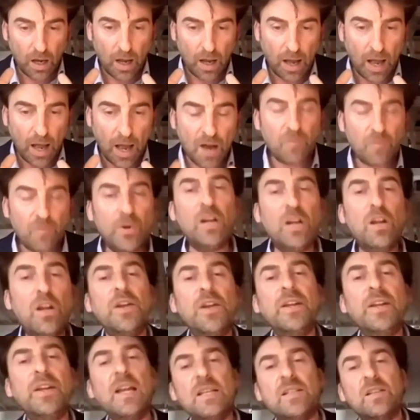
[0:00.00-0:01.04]
have we
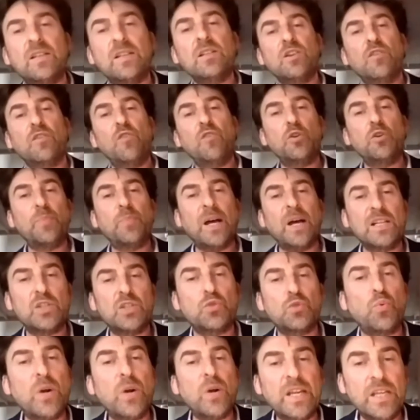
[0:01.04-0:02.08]
learned lessons over the
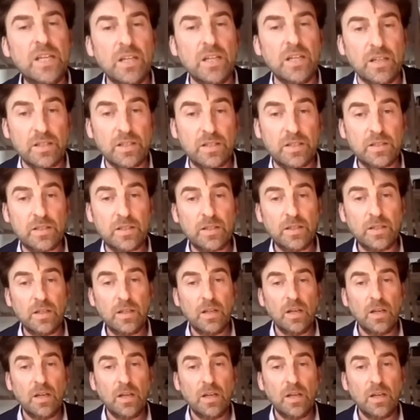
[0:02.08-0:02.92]
past 20 years?